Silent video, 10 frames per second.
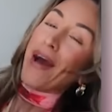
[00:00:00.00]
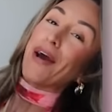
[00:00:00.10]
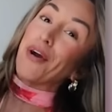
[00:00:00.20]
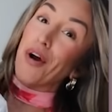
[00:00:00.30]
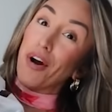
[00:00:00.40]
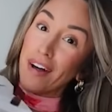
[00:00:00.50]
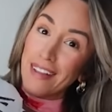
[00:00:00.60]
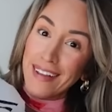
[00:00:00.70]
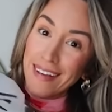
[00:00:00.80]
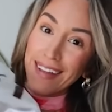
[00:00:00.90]
their freedom and
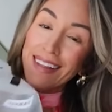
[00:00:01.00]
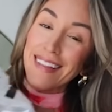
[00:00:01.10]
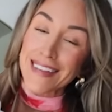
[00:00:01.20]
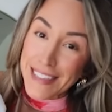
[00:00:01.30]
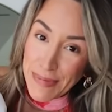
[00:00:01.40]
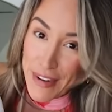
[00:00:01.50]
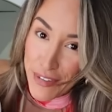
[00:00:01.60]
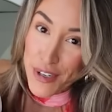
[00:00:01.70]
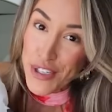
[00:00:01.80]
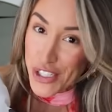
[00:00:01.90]
identity through
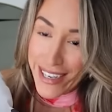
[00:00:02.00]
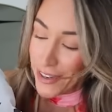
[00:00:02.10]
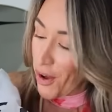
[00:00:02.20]
purchasing frivolous